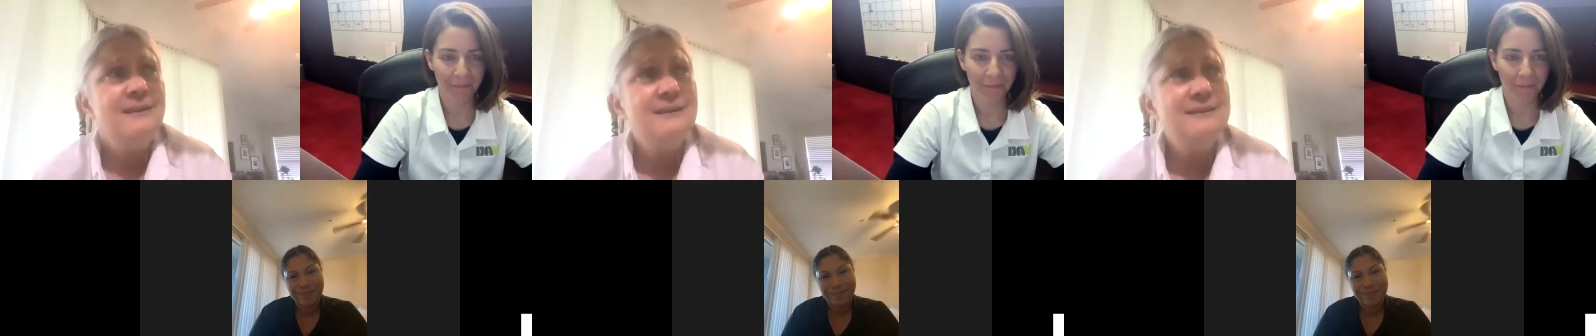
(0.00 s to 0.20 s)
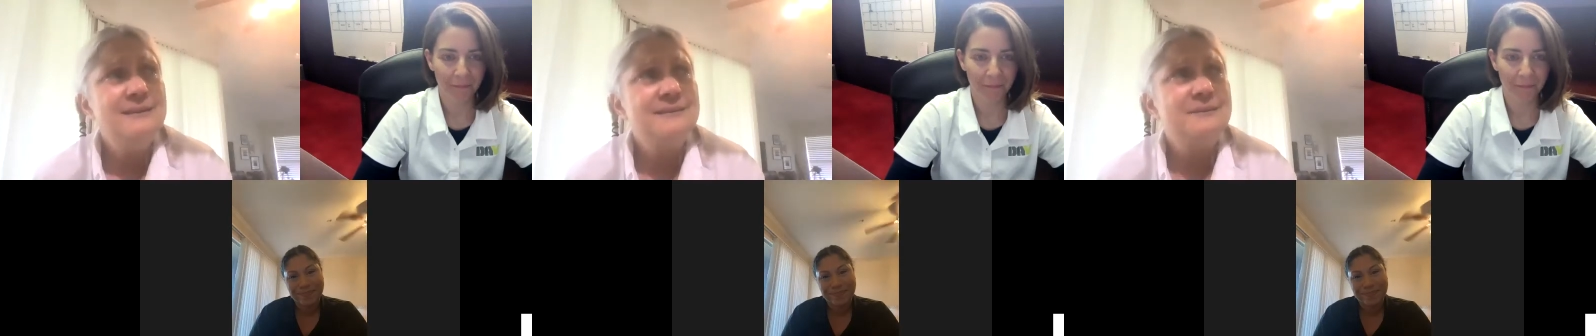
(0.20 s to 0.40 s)

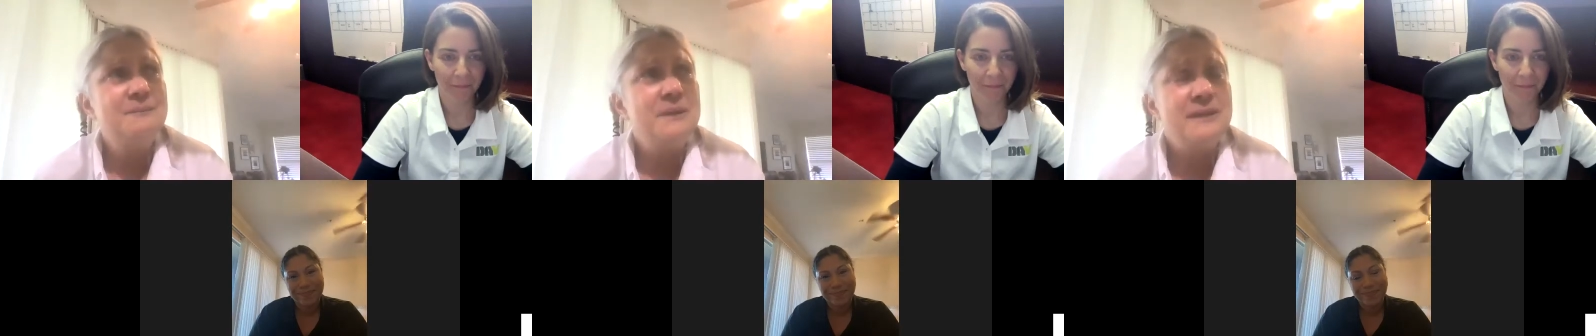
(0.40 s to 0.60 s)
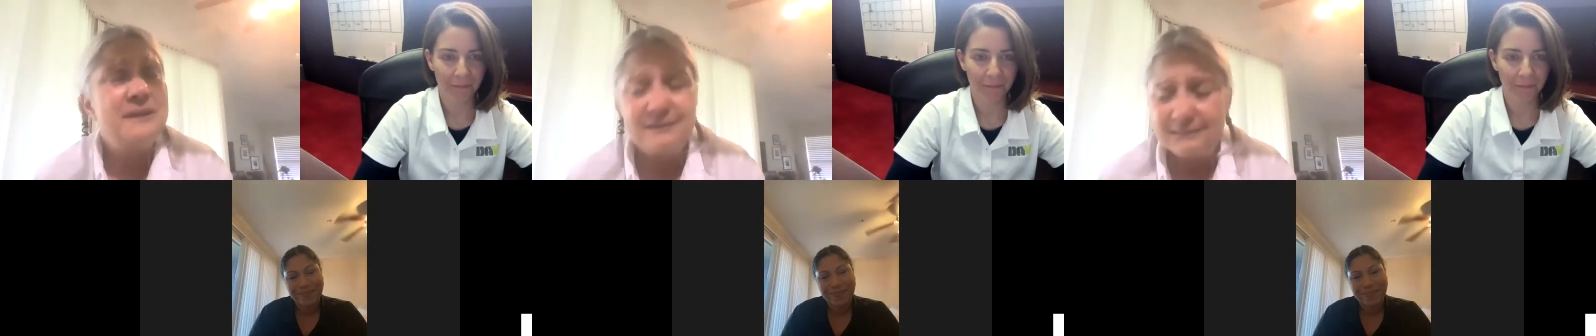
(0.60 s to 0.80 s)
Speaker 1: it's
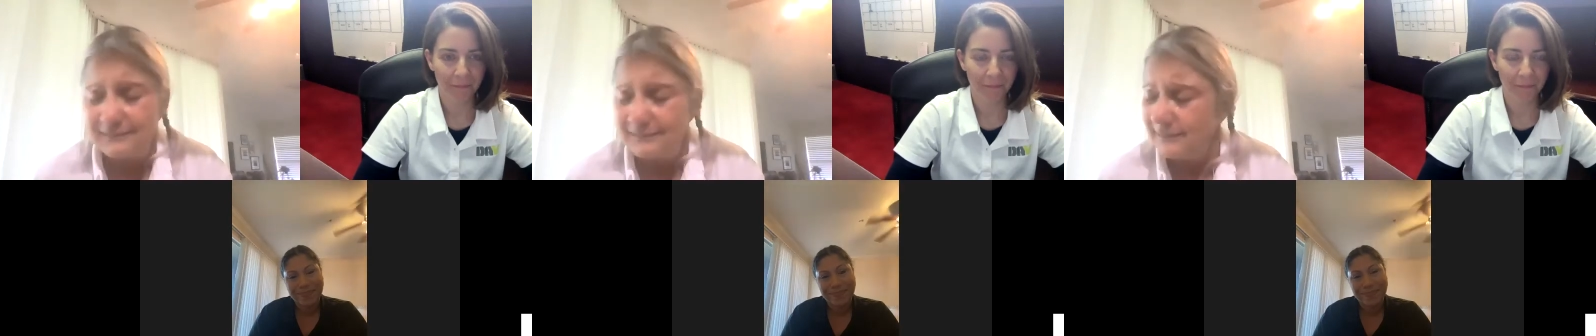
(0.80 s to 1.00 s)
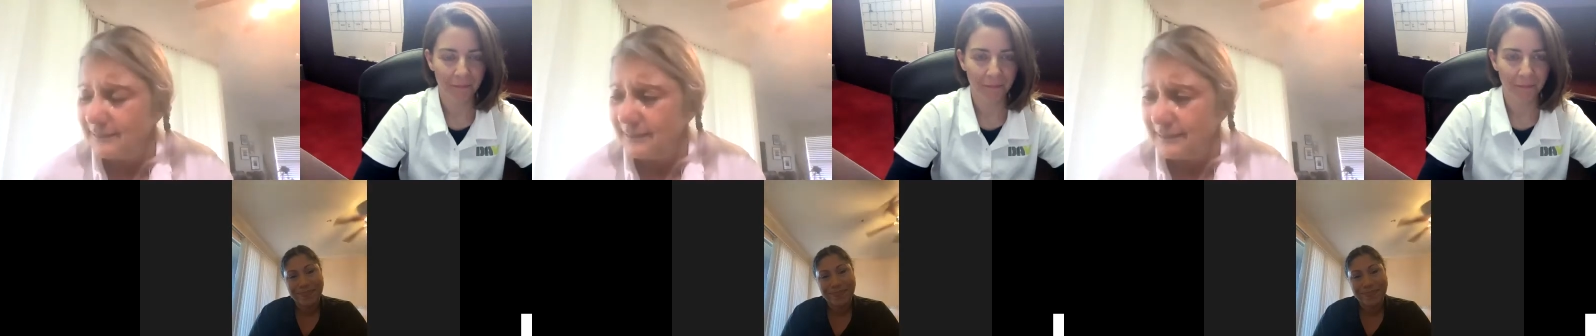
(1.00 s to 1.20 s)
been
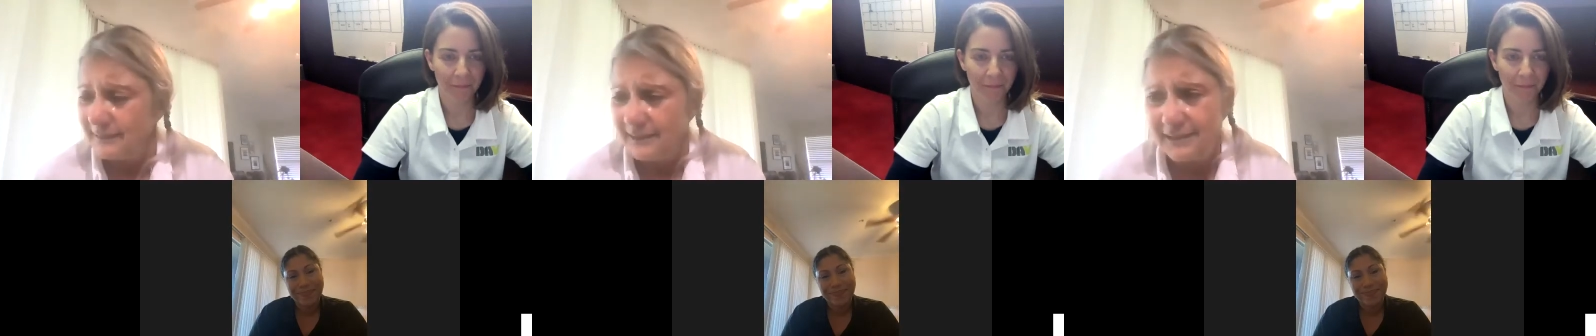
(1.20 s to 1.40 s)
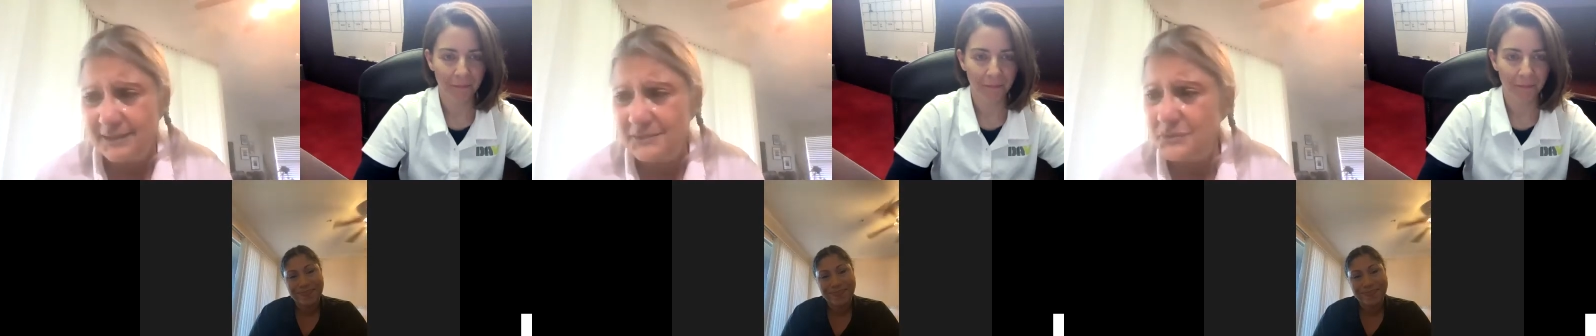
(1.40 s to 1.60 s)

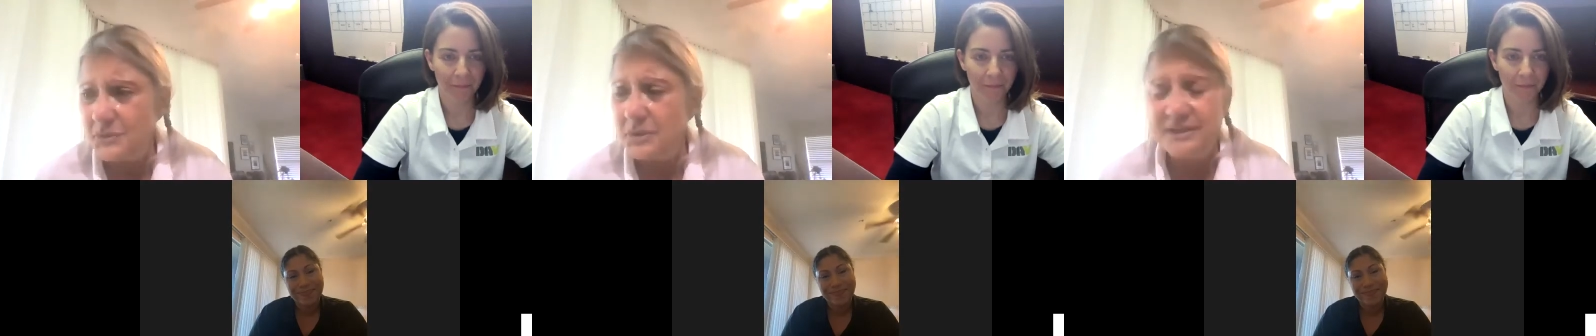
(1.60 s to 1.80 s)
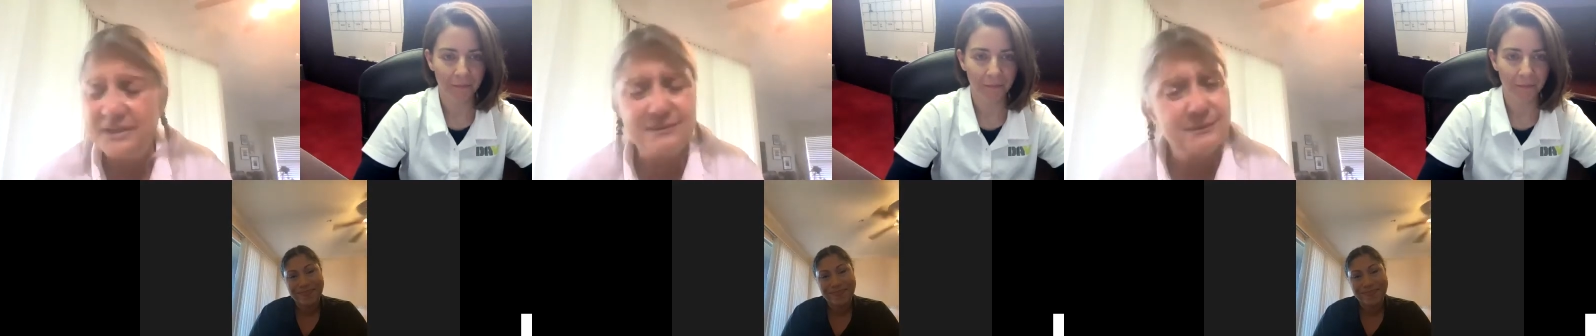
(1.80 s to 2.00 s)

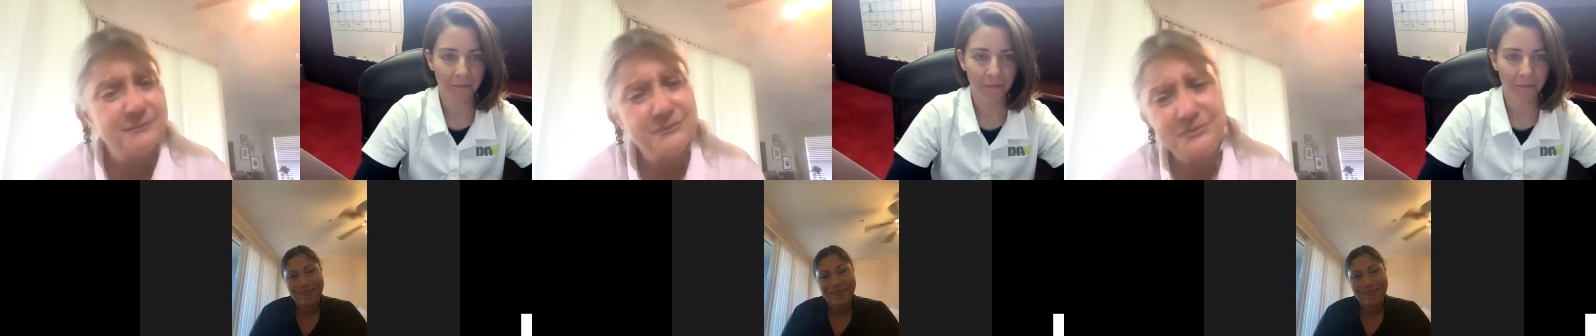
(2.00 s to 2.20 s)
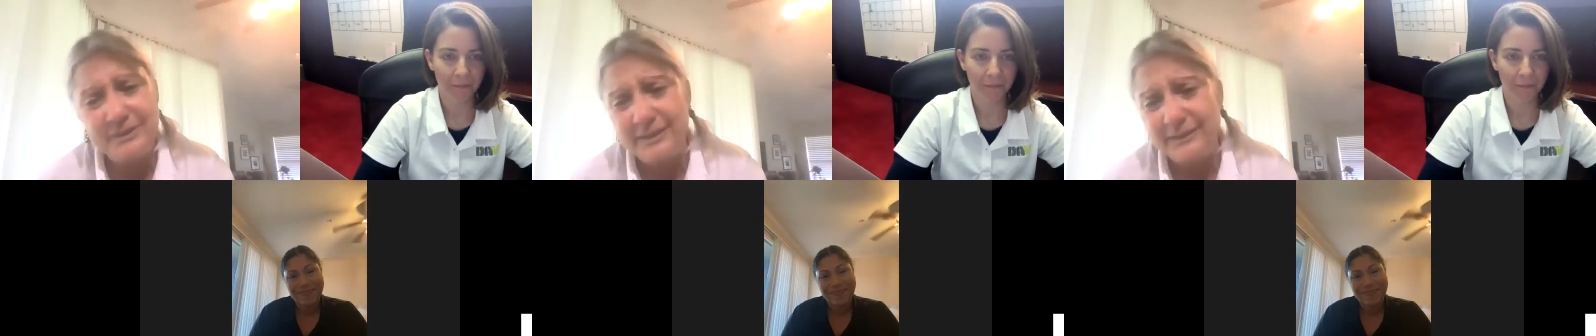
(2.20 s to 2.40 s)
thirty some
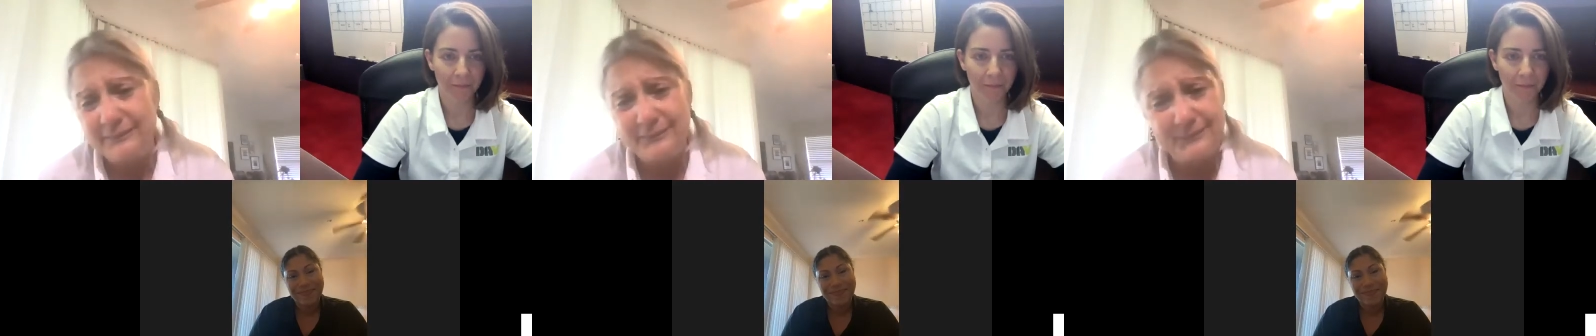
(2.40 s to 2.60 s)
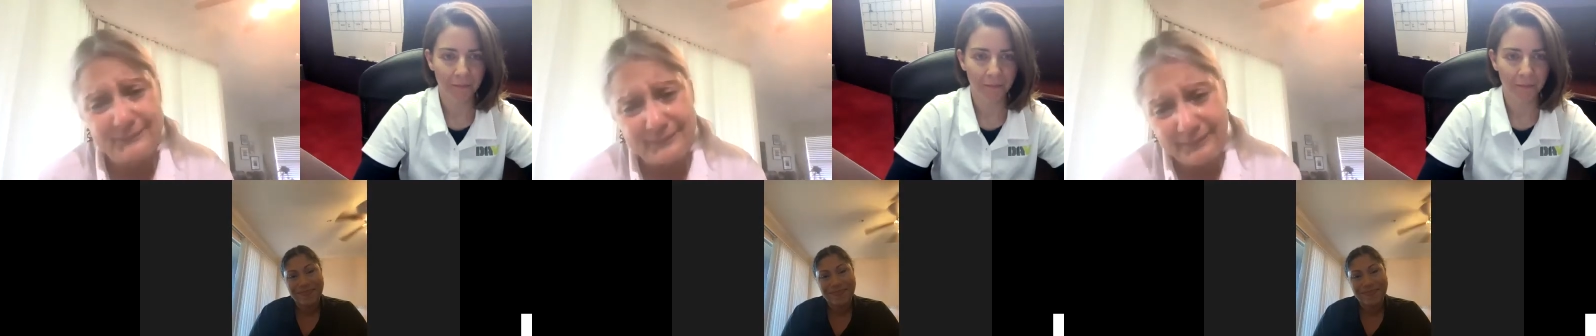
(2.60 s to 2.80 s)

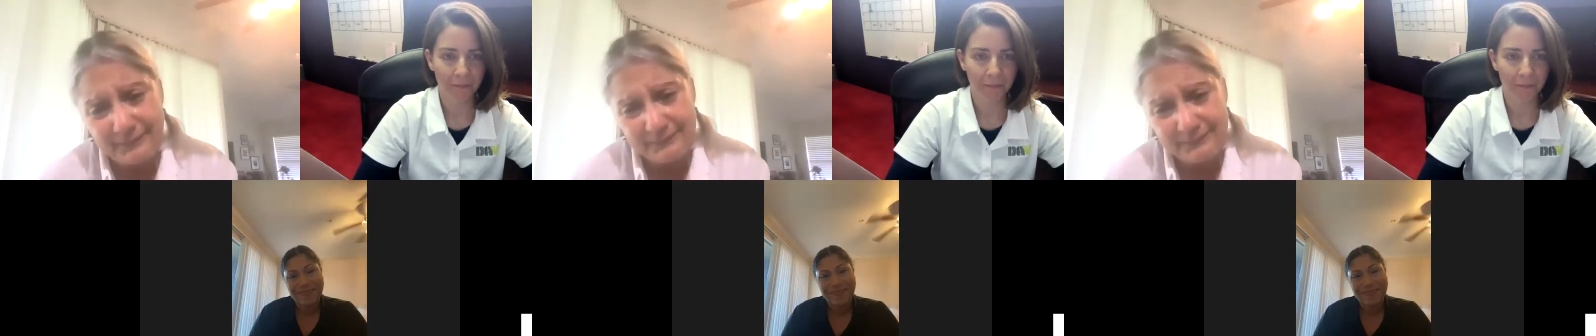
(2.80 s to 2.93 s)
years